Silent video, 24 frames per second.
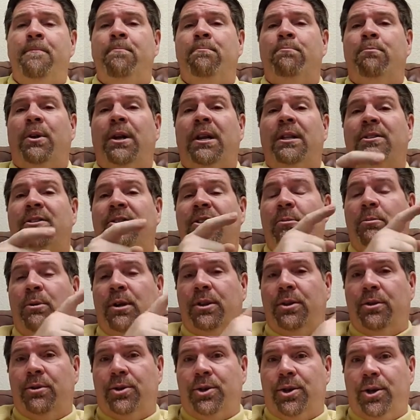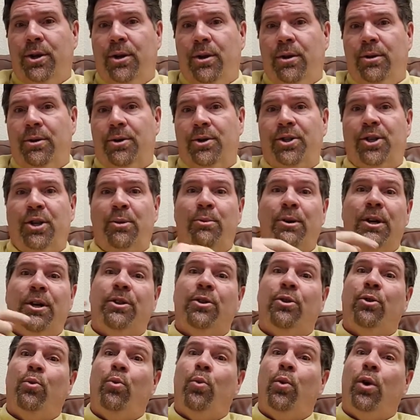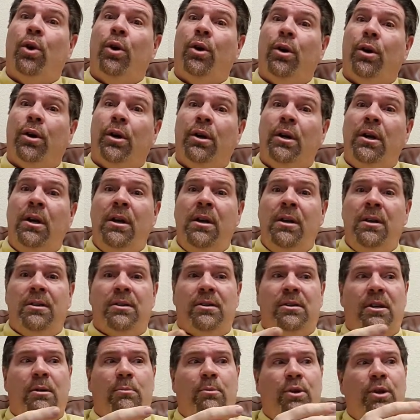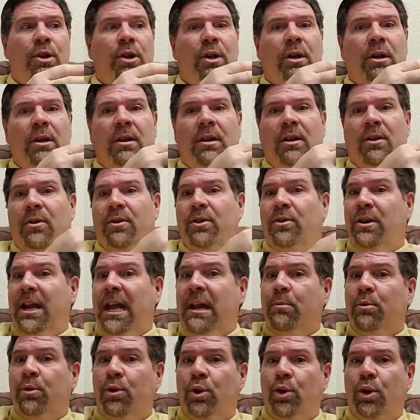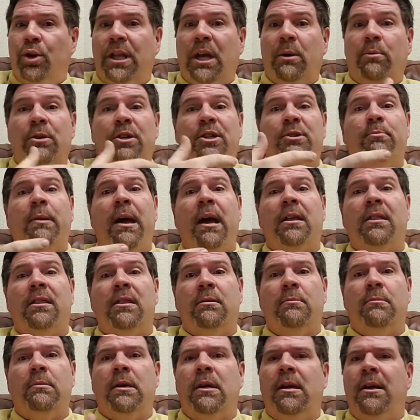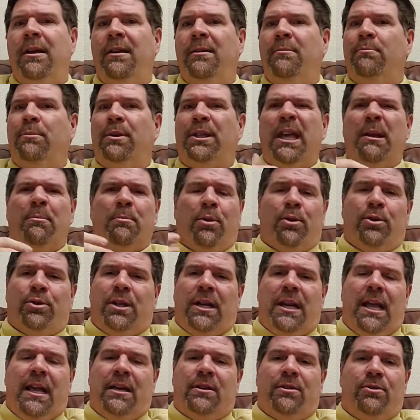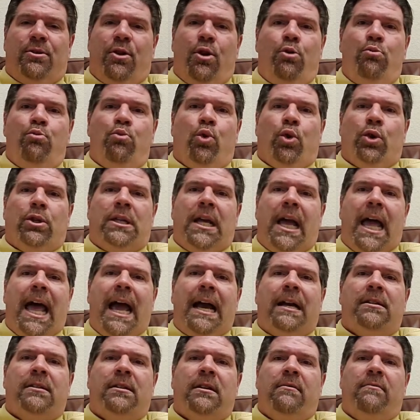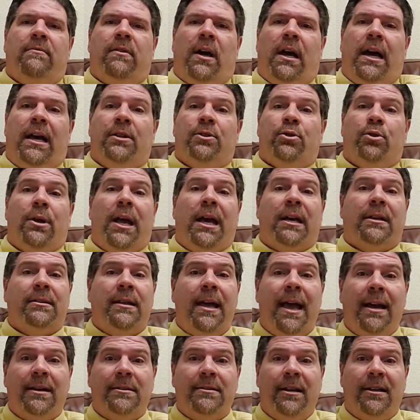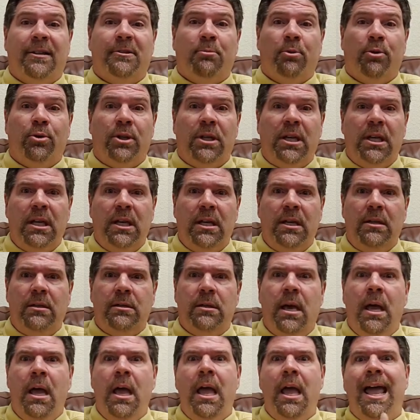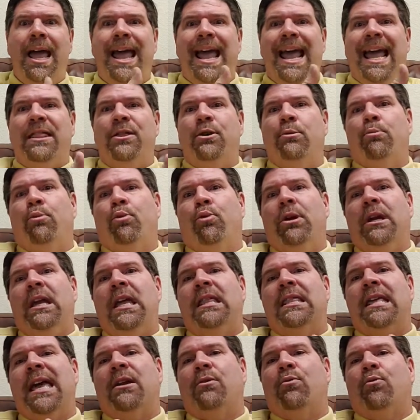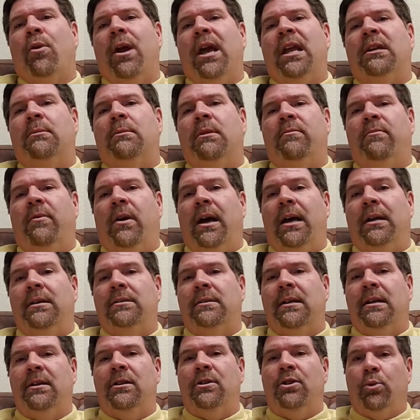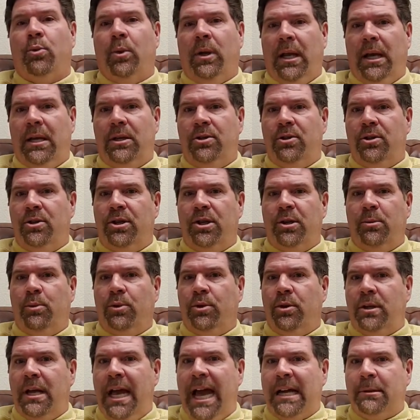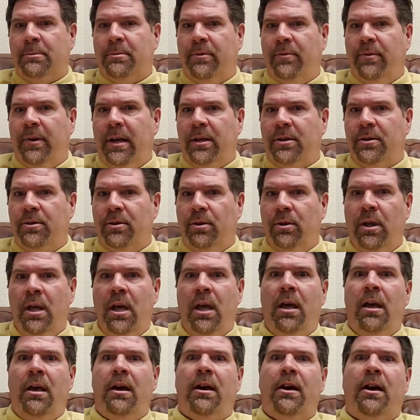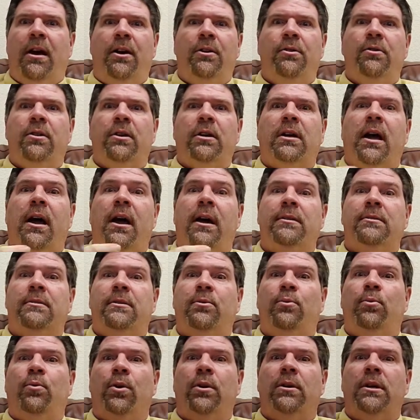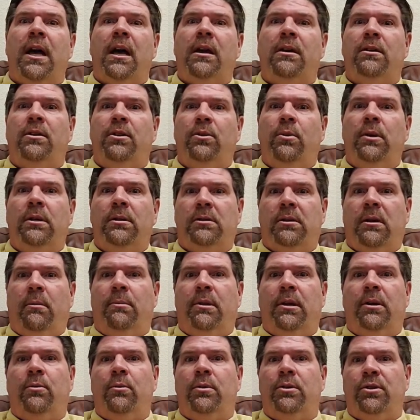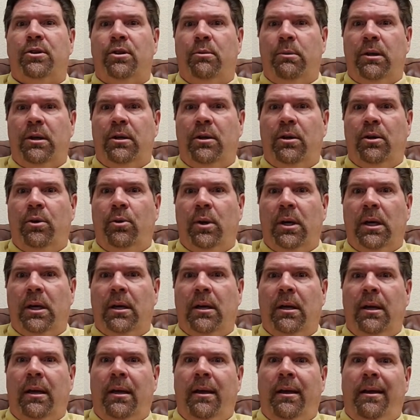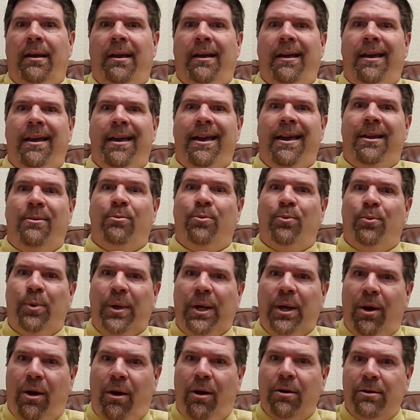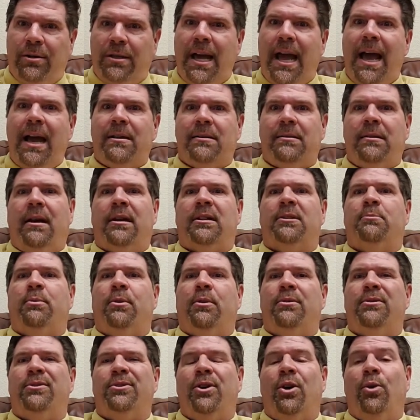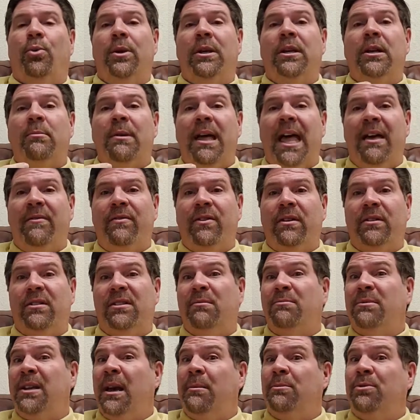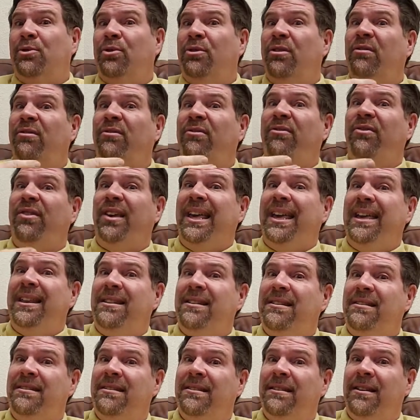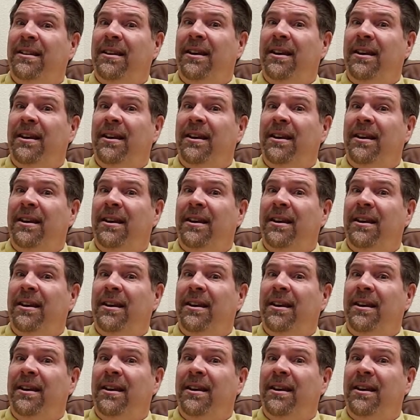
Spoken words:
but it's someone at their church, someone at their work, someone their neighborhood. They respect them, but that person has no more tax advice or tax expertise, and they're bringing that random advice into the relationship with a tax professional under the guise that we're not doing something we should be doing. And we are tax experts, so we end up having sometimes to defend